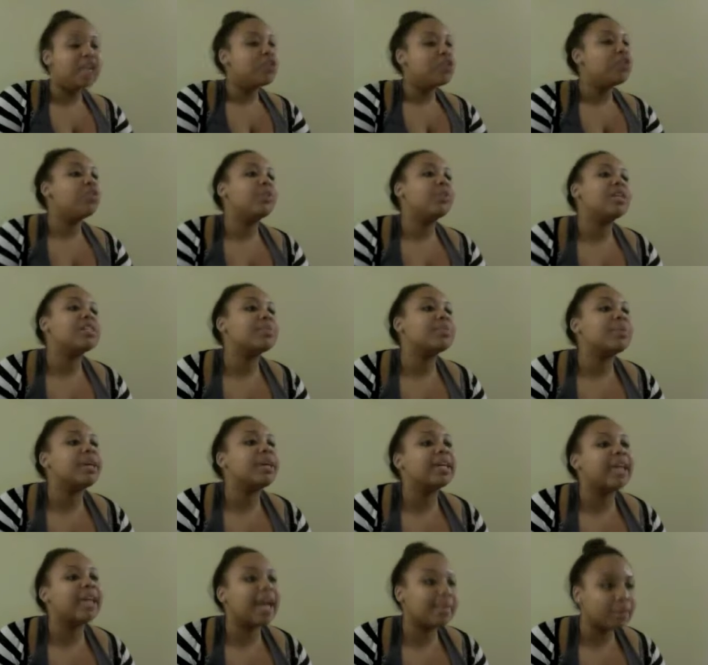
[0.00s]
You don't need to
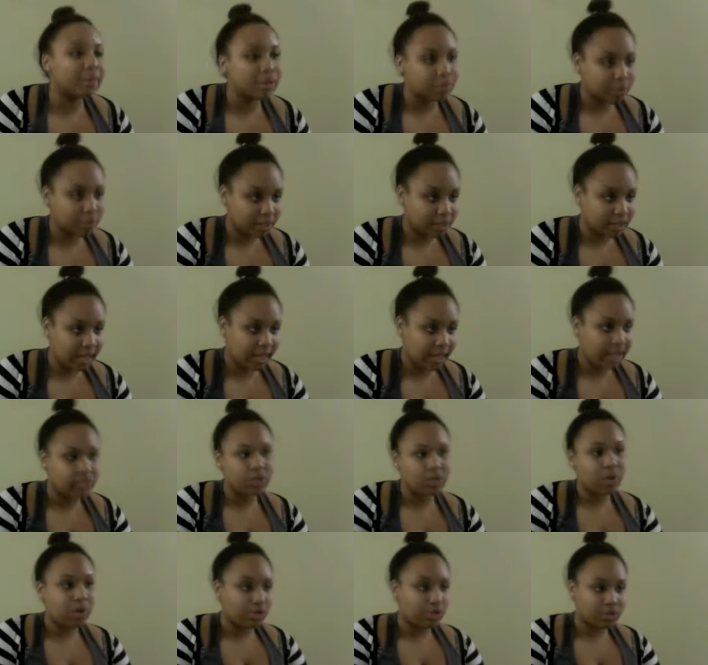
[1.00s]
put chemicals on your hair
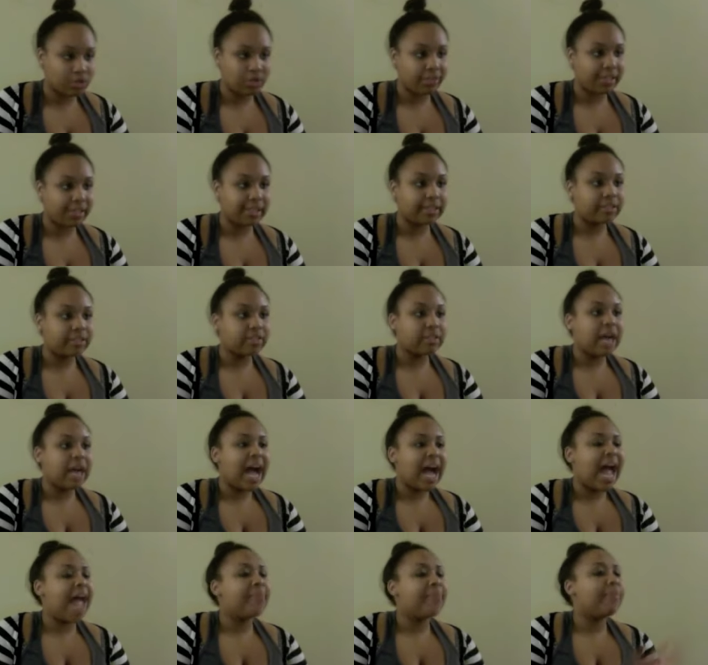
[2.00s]
to alter it.
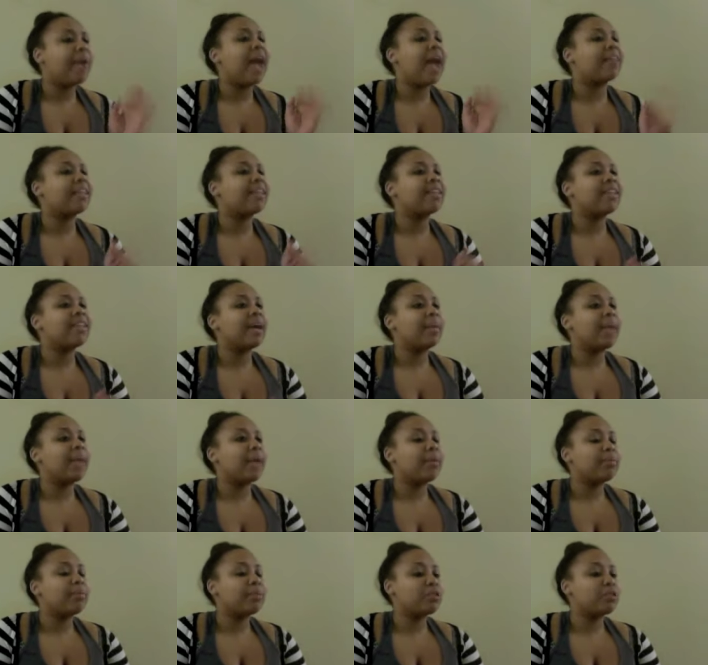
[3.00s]
And I think that
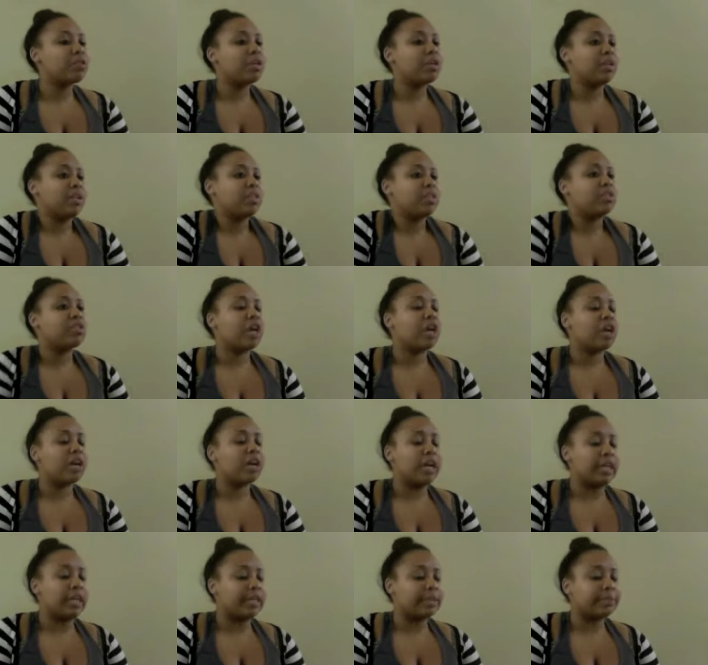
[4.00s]
black women should start
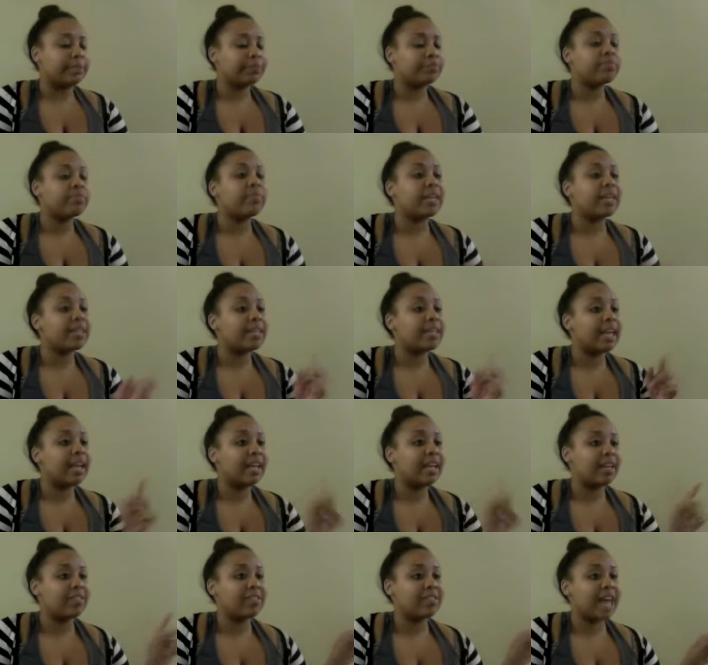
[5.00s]
um,
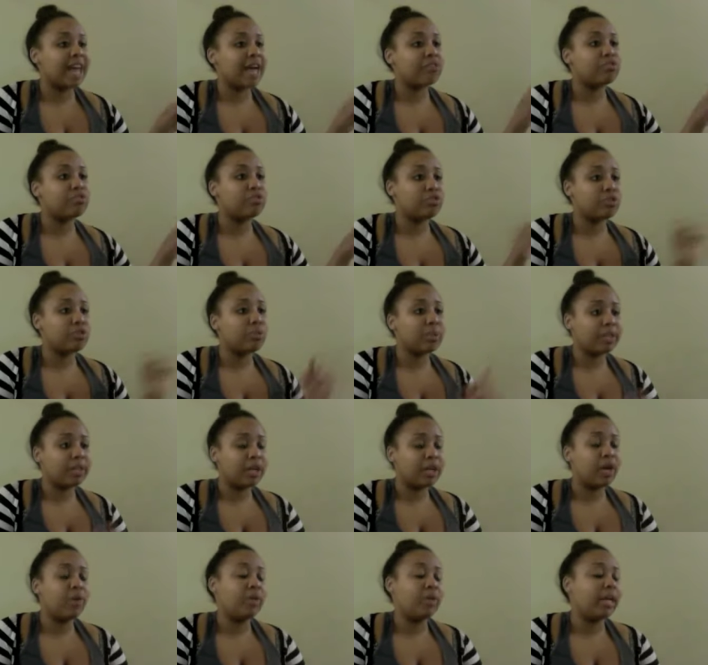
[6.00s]
thinking of styles to do with
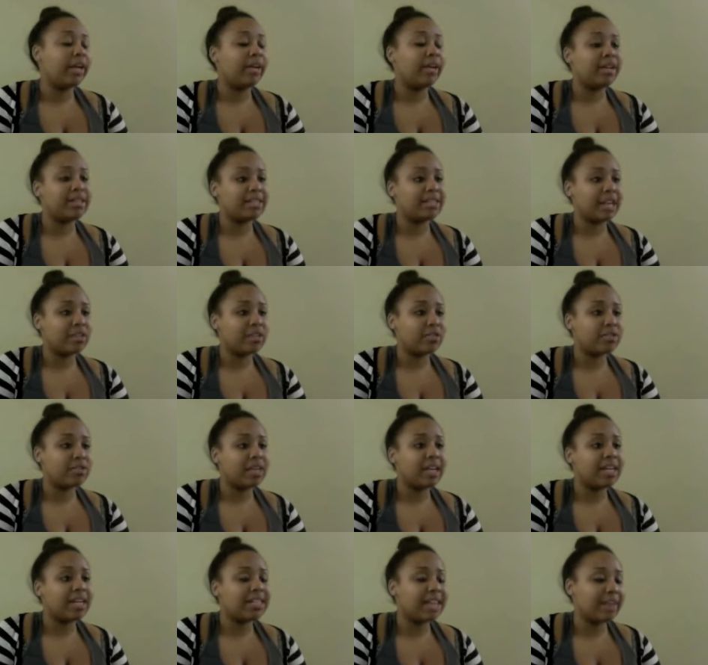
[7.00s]
their own hair in its natural
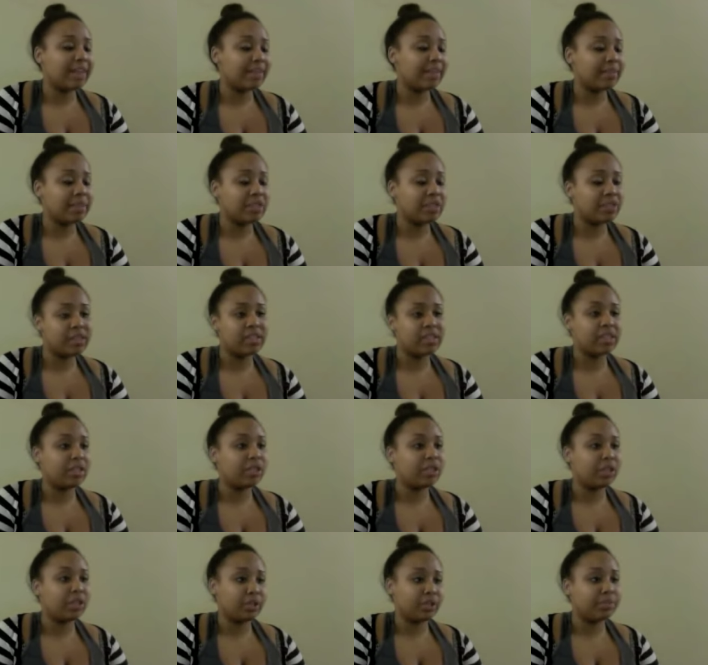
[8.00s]
state. It doesn't have to be straight to
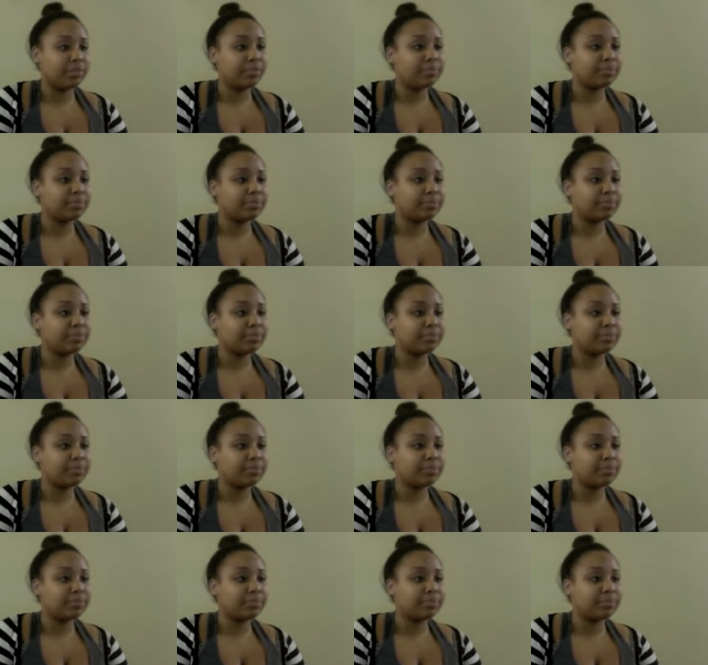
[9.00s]
look cute.